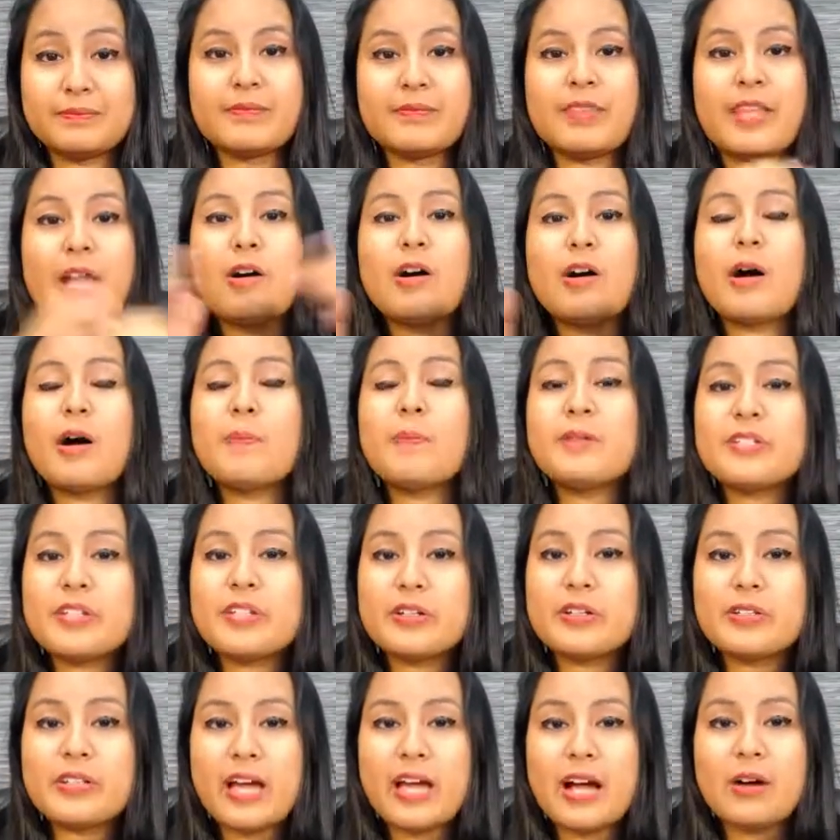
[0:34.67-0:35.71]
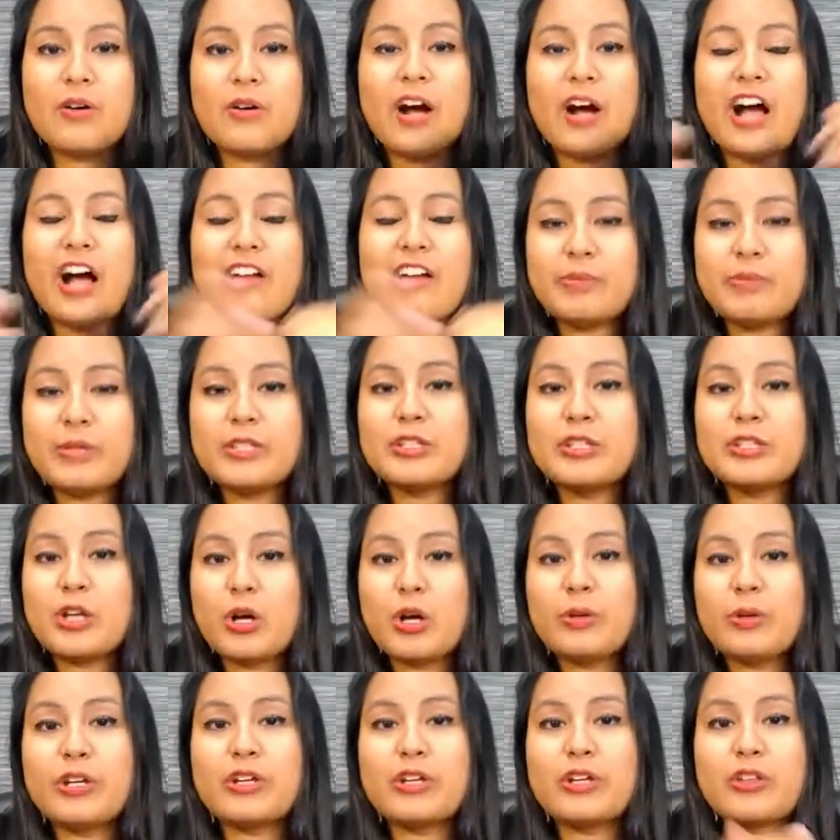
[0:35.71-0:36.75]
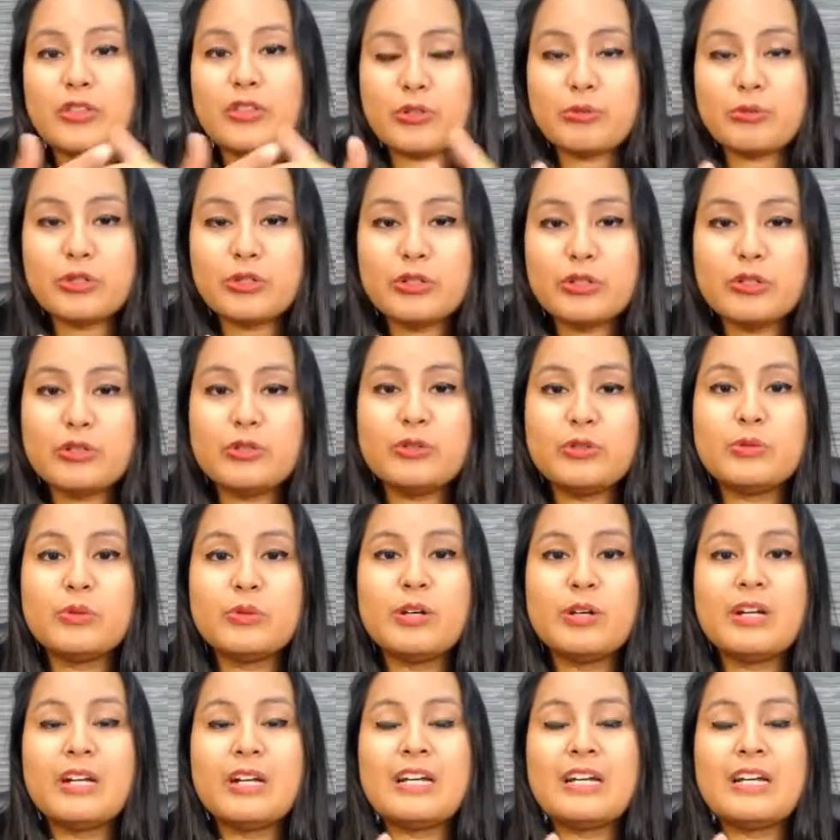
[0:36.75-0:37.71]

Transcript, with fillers: Now, up until now, I've been going through